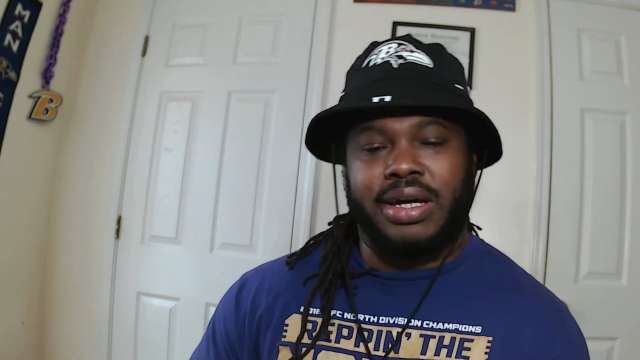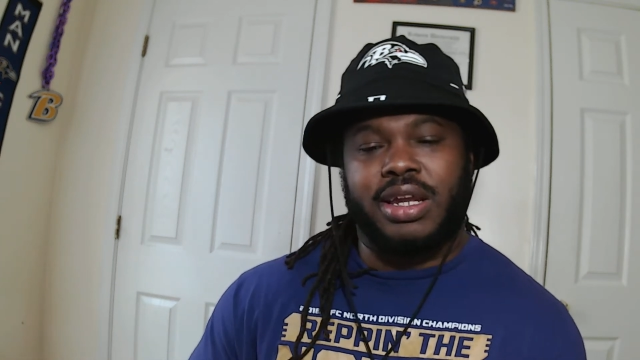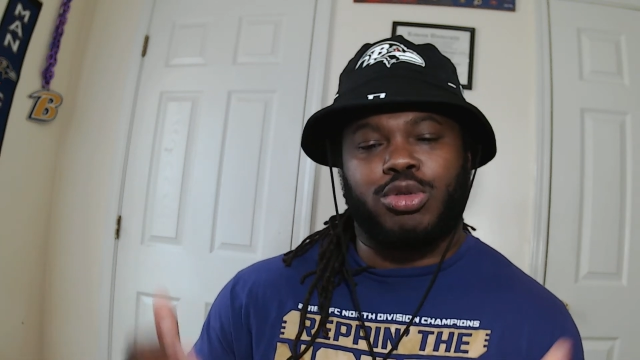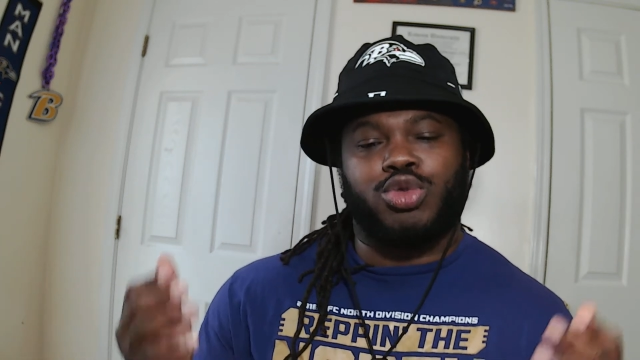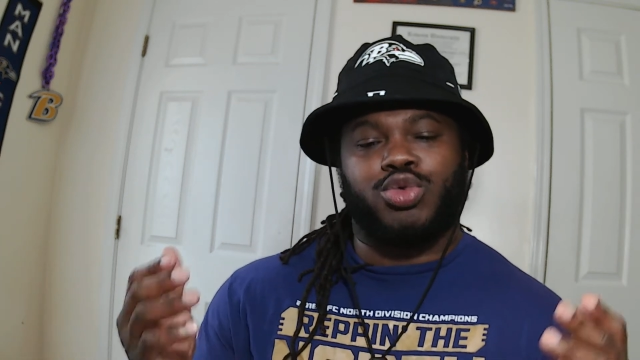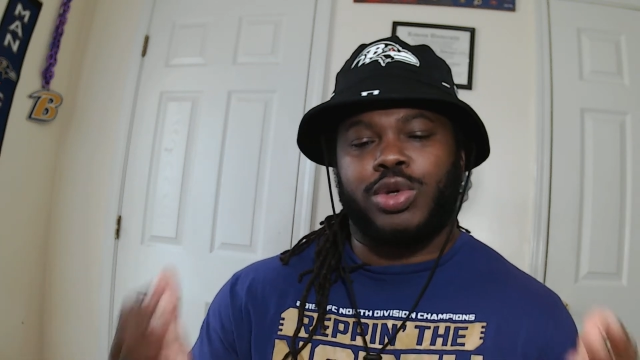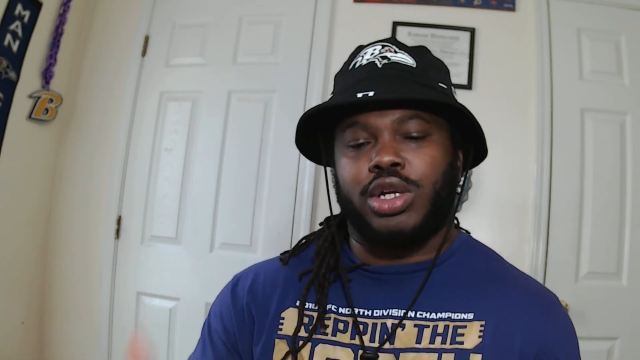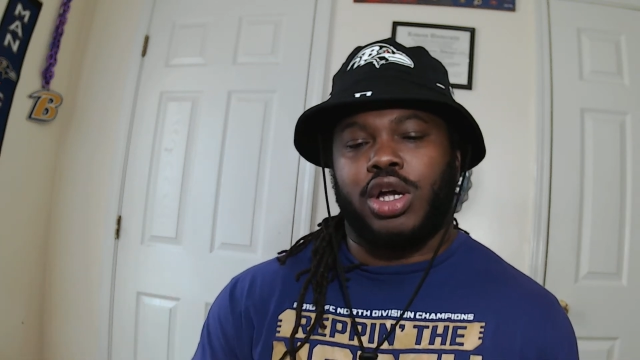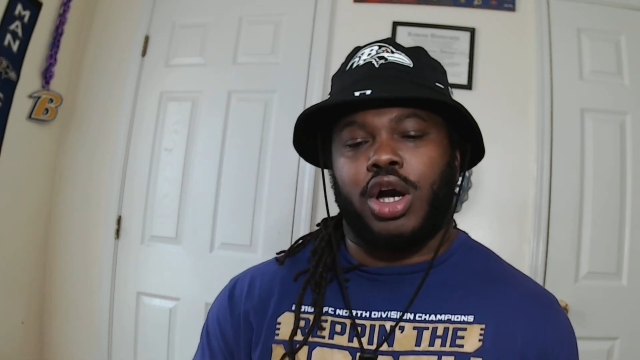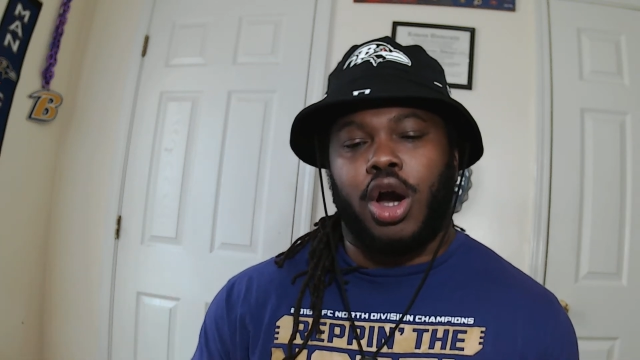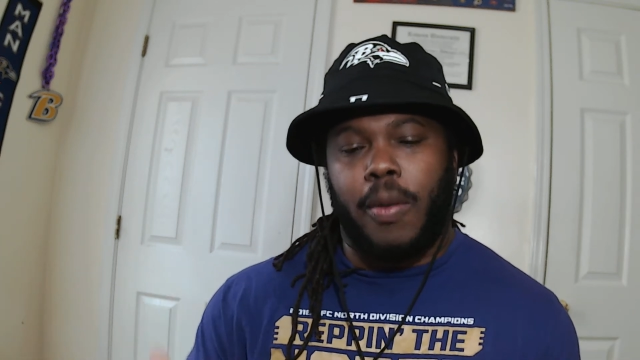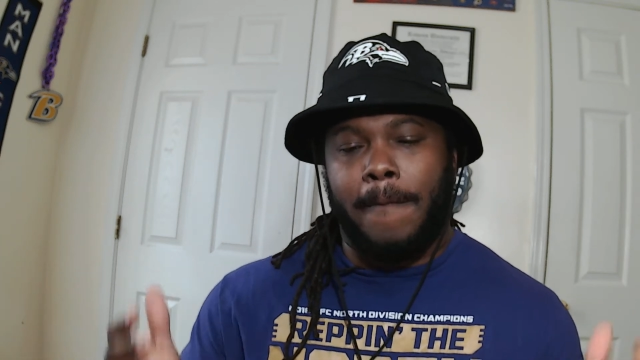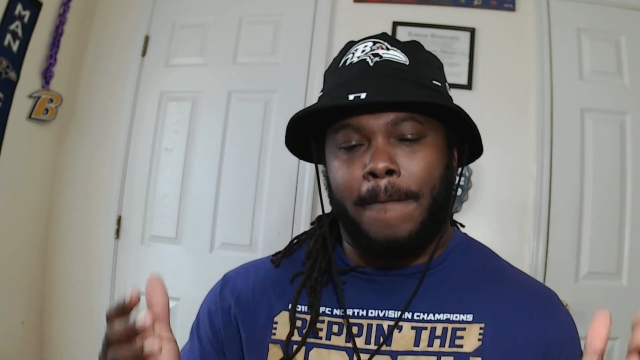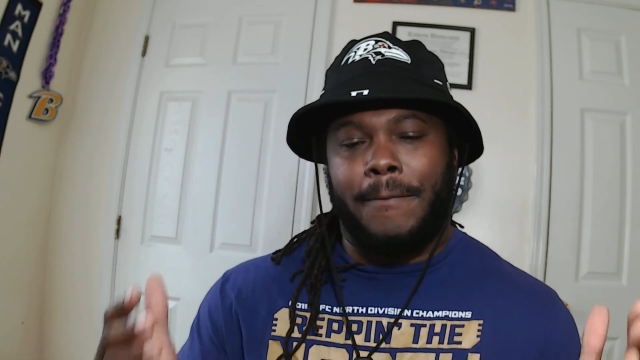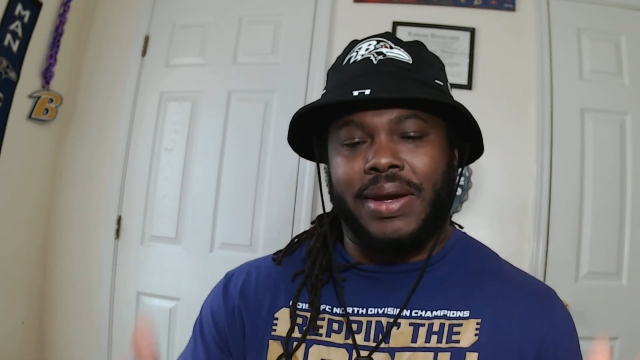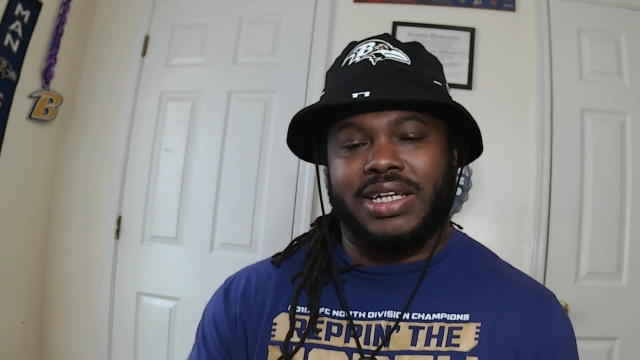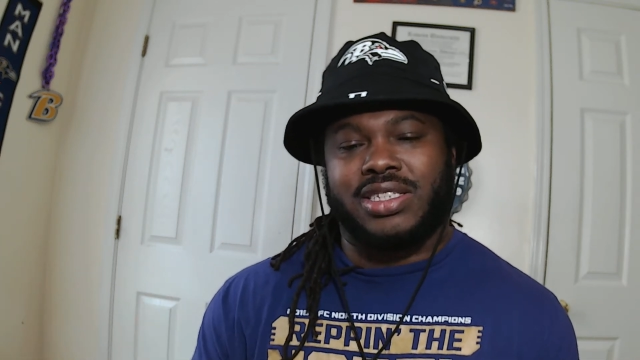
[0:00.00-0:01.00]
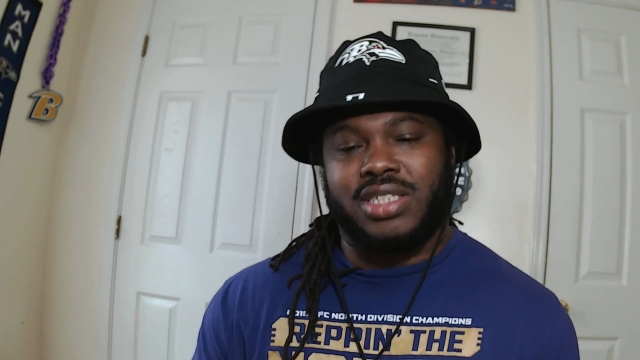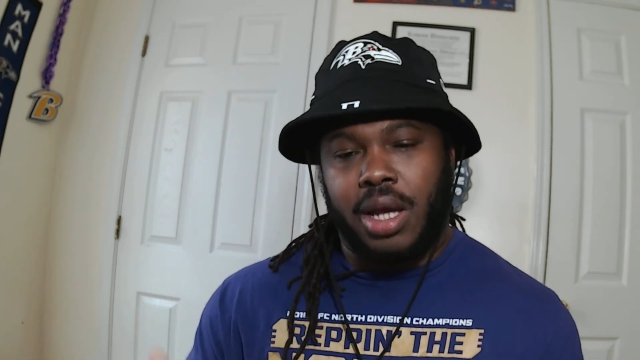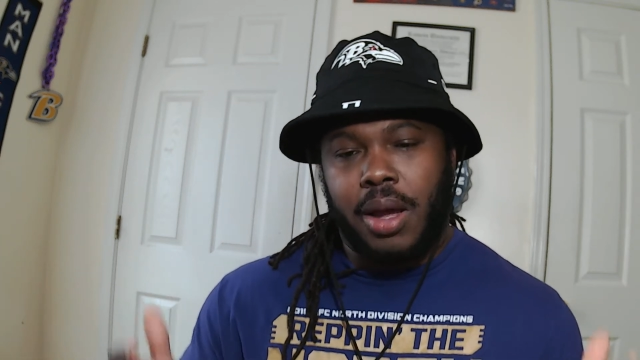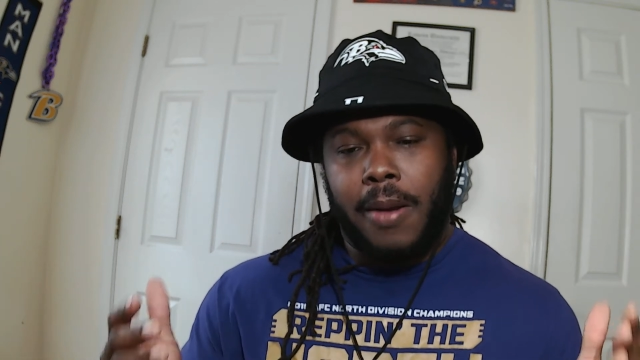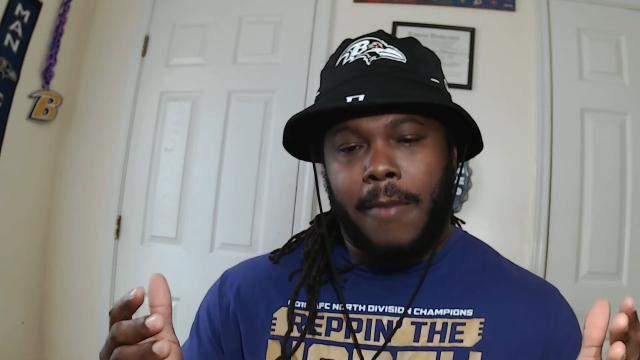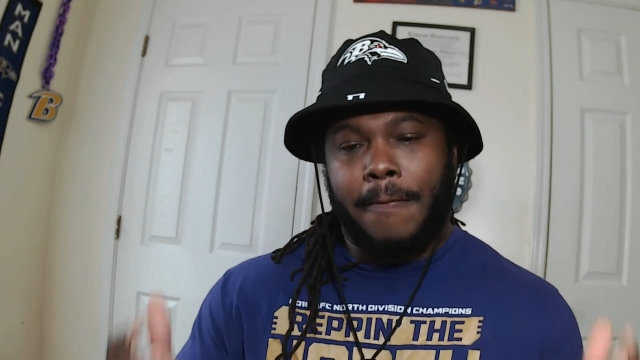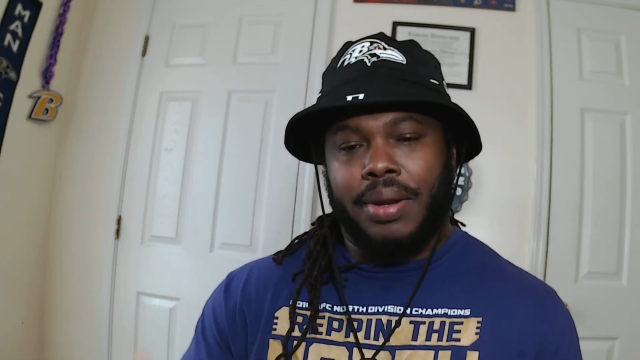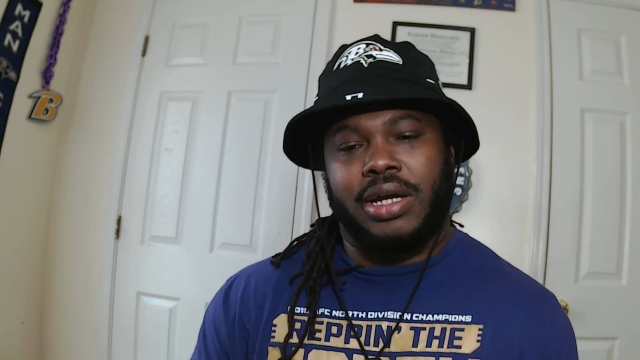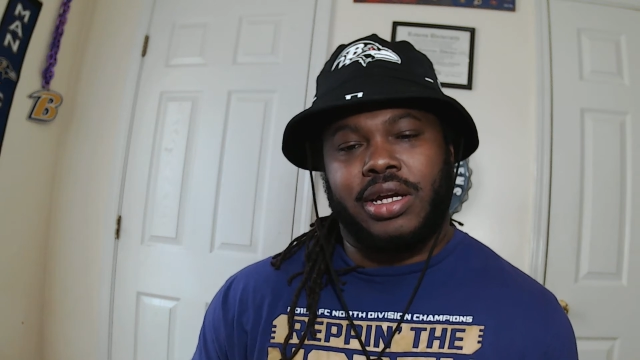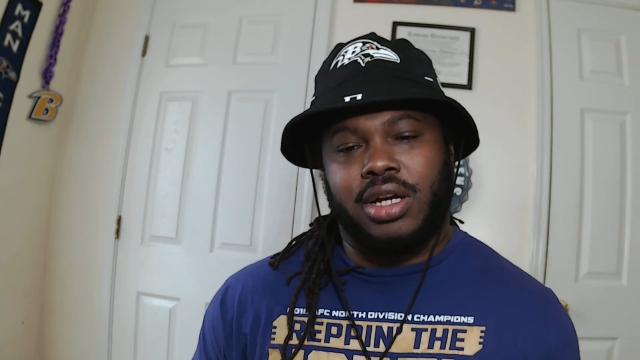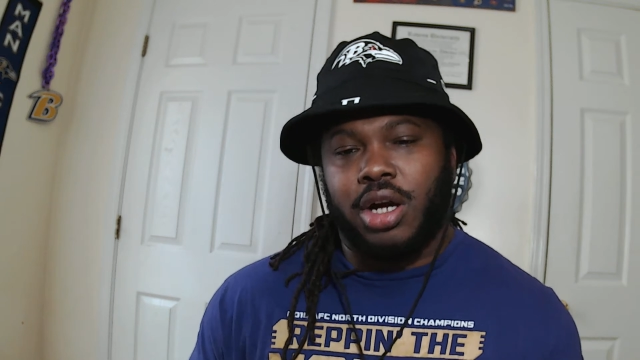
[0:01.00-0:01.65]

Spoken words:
That was really a best player